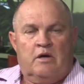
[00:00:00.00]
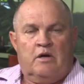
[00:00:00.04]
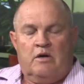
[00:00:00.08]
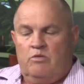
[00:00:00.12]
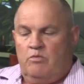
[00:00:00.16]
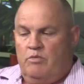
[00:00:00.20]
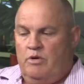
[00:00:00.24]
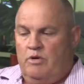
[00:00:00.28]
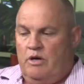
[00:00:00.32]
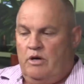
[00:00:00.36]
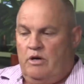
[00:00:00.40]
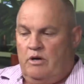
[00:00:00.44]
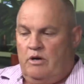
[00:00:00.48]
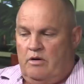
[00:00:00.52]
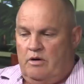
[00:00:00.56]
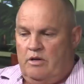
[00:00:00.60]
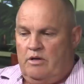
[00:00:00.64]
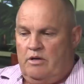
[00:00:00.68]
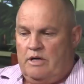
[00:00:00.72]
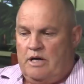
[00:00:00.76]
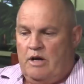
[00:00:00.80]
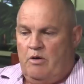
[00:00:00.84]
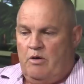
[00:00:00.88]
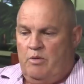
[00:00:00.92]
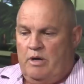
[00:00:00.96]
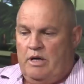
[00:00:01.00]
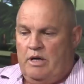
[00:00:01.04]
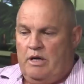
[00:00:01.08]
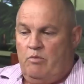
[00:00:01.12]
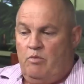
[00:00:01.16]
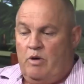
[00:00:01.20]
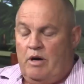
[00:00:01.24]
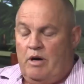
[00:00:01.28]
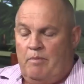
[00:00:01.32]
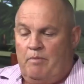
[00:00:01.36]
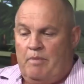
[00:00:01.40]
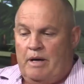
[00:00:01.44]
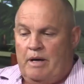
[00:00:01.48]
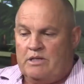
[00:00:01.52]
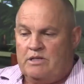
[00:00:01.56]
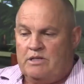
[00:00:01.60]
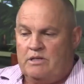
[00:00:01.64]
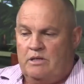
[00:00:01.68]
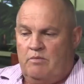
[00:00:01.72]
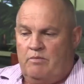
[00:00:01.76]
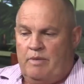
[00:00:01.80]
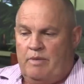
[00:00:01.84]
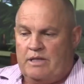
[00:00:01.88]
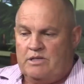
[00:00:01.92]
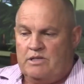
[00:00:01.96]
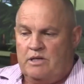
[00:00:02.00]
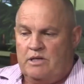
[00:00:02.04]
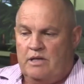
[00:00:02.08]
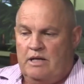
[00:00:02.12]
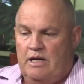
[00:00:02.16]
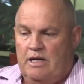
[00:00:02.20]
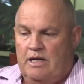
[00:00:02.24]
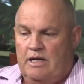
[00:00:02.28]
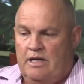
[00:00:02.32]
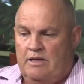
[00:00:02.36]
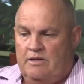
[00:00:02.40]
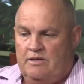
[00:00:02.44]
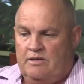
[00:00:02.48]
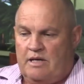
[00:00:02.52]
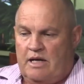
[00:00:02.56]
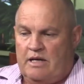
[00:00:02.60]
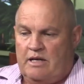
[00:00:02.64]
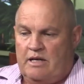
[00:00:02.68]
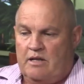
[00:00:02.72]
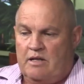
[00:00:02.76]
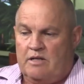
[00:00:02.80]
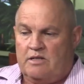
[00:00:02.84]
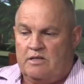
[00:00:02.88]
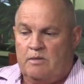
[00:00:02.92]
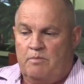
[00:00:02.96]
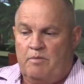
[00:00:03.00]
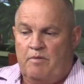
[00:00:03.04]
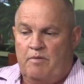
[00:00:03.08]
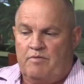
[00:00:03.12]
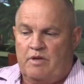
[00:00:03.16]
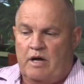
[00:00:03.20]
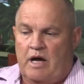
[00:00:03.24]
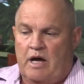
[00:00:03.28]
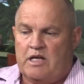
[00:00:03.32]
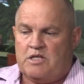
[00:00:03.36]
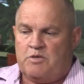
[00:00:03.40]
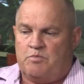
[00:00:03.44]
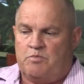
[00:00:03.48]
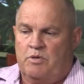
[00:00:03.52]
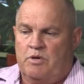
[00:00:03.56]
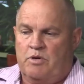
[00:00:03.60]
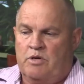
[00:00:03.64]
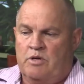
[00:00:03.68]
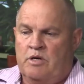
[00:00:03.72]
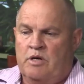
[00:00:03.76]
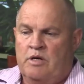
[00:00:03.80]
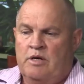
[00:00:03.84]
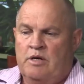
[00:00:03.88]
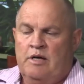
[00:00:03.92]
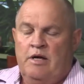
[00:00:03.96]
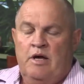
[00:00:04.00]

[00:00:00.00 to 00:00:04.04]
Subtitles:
We are, you know, we are basically taking the tip of the iceberg,